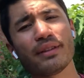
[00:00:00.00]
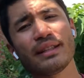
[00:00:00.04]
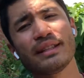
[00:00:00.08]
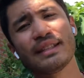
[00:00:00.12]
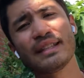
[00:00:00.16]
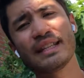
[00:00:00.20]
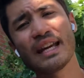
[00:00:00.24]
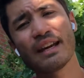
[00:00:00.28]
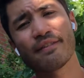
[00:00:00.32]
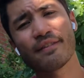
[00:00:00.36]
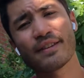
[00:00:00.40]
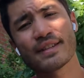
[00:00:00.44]
the
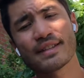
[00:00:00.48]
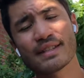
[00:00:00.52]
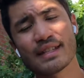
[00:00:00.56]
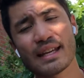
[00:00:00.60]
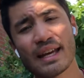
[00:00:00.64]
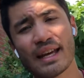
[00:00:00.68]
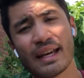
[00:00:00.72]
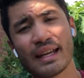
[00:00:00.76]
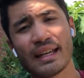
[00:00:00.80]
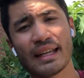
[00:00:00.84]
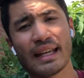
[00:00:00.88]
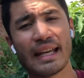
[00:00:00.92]

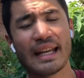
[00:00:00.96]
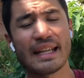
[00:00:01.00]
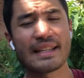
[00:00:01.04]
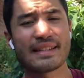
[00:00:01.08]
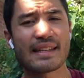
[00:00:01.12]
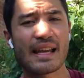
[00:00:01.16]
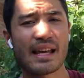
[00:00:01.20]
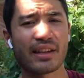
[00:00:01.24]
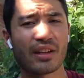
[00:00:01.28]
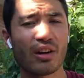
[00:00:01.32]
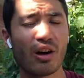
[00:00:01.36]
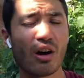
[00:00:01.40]
TFSA is
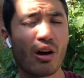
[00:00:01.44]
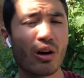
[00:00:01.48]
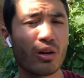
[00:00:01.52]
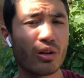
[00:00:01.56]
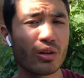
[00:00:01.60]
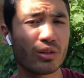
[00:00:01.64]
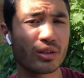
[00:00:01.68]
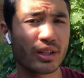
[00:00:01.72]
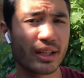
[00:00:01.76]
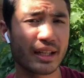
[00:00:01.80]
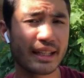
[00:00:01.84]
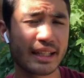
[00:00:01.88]
that
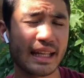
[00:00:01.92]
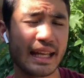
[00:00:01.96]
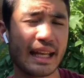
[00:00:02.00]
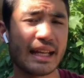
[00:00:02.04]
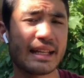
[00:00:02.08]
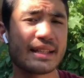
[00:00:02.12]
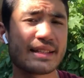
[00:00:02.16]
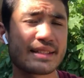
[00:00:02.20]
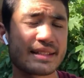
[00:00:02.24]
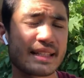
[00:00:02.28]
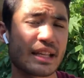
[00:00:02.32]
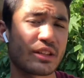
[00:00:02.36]
all the
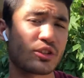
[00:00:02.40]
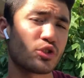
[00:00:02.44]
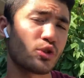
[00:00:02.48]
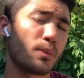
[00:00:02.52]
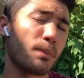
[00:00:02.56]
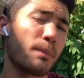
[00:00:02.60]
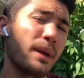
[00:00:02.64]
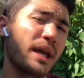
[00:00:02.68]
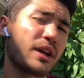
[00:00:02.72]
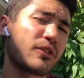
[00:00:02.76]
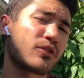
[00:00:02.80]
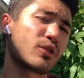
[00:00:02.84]
gains that you
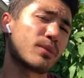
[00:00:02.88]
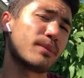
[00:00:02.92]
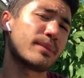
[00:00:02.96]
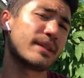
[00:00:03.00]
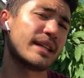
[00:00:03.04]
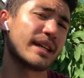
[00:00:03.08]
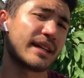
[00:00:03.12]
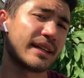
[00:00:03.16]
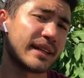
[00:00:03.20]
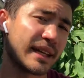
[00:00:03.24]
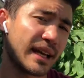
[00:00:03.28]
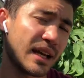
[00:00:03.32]
make from
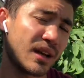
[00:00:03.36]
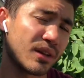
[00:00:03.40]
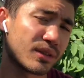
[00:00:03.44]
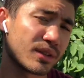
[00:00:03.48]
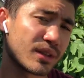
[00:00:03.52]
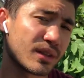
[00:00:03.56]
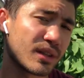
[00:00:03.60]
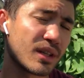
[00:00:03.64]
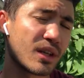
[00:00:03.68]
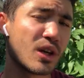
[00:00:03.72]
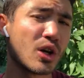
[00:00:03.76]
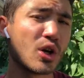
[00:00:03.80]
the
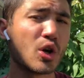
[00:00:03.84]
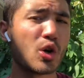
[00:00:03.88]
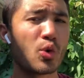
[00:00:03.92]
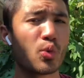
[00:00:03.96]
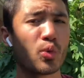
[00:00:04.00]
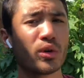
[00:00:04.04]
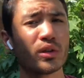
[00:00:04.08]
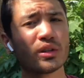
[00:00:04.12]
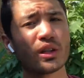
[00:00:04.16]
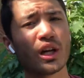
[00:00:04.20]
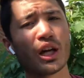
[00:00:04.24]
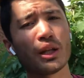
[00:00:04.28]
account
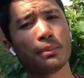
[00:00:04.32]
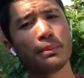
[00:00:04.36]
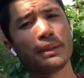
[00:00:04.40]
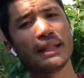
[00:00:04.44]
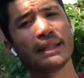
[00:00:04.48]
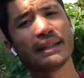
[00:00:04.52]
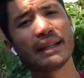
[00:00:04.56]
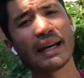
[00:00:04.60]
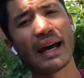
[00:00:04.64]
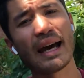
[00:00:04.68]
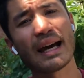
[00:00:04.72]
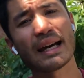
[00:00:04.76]
will not be
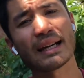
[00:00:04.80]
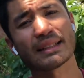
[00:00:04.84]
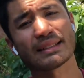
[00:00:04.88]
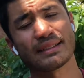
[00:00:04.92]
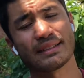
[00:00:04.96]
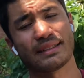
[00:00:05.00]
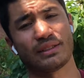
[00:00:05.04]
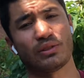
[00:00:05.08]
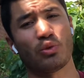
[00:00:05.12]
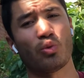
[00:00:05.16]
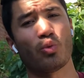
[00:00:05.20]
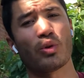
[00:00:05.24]

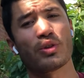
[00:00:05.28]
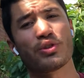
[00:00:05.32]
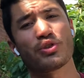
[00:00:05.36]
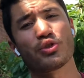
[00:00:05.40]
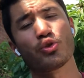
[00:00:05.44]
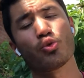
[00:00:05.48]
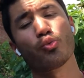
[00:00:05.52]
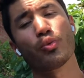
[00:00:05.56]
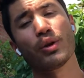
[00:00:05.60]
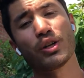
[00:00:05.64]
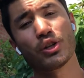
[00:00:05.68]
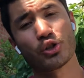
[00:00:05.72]
taxed once
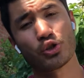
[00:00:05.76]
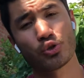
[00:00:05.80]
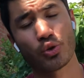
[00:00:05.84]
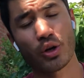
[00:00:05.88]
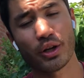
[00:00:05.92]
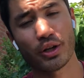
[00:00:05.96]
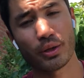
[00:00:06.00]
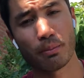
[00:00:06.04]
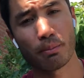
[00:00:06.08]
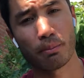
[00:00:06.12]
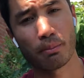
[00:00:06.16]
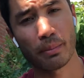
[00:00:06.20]
you
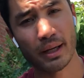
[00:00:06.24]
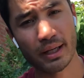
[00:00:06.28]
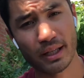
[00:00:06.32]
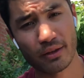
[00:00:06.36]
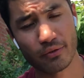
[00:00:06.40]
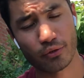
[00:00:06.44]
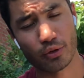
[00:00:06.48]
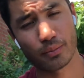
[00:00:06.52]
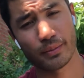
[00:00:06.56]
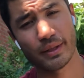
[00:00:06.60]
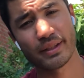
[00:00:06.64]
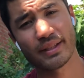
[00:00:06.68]
withdraw the money
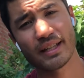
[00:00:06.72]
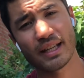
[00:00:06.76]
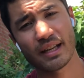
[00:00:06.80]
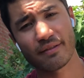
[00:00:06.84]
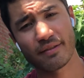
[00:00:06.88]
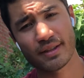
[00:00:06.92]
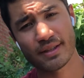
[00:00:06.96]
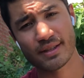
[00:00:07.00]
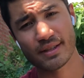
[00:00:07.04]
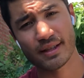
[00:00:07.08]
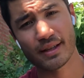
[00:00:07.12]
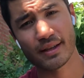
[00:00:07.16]
from the
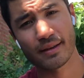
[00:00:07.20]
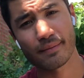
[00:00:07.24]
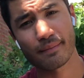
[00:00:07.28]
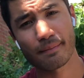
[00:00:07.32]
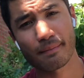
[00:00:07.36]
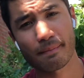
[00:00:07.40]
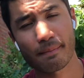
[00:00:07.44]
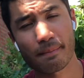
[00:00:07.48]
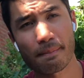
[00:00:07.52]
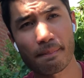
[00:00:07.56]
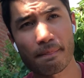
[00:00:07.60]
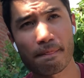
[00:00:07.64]
TFSA.
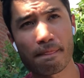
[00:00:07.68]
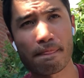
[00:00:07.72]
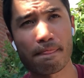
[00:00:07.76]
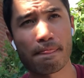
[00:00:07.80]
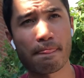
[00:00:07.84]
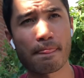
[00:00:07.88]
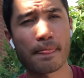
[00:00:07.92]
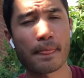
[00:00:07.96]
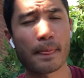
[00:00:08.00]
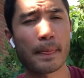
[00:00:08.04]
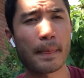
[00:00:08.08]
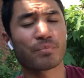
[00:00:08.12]

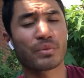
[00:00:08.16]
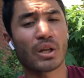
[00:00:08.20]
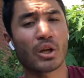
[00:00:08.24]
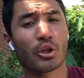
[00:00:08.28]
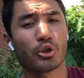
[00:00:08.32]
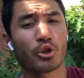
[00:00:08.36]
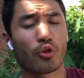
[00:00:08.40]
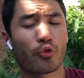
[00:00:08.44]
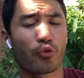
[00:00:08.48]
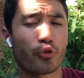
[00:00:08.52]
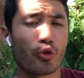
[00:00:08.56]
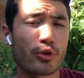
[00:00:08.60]

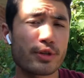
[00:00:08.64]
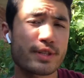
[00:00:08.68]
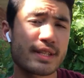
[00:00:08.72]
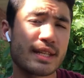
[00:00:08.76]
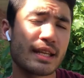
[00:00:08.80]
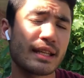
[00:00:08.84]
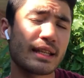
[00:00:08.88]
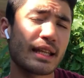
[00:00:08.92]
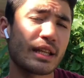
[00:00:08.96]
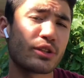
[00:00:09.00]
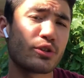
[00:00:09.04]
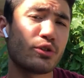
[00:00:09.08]
The first
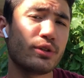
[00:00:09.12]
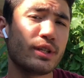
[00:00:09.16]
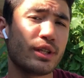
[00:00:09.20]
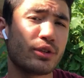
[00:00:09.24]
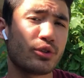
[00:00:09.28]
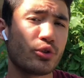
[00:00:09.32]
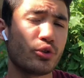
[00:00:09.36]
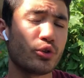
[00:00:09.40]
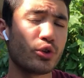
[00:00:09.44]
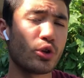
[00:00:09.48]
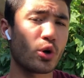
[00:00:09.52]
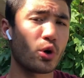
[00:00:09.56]
thing that you need
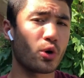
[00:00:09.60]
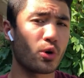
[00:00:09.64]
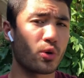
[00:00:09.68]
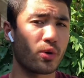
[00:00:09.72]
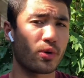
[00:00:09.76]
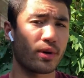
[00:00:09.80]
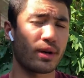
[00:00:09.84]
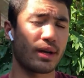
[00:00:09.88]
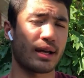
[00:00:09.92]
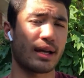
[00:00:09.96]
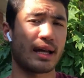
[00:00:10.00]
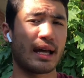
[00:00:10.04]
to know
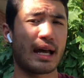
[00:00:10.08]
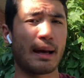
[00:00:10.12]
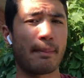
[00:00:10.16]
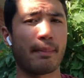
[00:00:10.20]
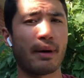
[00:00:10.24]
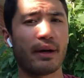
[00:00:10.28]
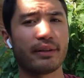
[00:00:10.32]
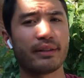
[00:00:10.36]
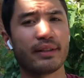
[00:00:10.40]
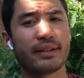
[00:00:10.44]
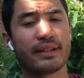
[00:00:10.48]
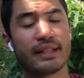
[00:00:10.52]

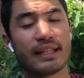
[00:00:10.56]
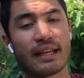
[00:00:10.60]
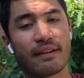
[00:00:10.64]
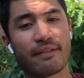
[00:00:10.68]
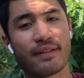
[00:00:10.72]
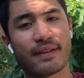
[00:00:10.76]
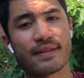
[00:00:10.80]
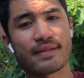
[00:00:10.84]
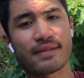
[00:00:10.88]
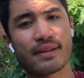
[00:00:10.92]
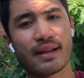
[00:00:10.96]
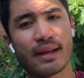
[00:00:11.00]
about the
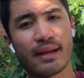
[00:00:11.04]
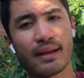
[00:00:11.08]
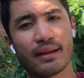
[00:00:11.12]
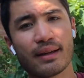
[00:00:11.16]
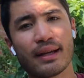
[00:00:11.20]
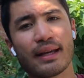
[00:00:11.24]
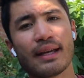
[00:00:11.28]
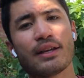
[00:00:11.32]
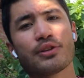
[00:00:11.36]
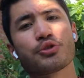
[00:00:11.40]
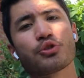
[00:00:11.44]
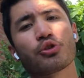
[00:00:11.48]
TFSA
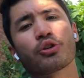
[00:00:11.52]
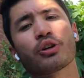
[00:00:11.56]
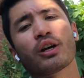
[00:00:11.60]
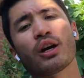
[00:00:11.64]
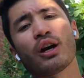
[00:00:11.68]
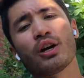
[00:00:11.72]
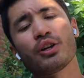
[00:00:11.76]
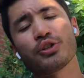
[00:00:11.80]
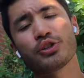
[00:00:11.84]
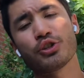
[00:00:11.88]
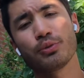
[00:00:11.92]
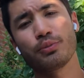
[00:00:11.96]
is your
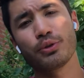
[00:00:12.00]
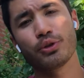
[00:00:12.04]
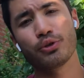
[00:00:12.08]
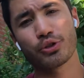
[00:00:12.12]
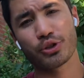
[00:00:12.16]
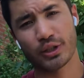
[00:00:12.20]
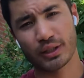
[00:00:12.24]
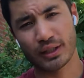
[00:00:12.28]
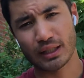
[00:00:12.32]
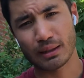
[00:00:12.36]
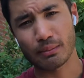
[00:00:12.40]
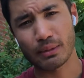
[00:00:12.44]

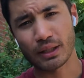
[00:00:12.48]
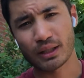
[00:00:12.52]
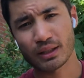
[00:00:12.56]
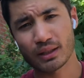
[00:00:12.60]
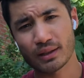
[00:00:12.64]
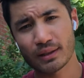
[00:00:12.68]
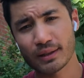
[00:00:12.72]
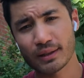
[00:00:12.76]
contribution limit.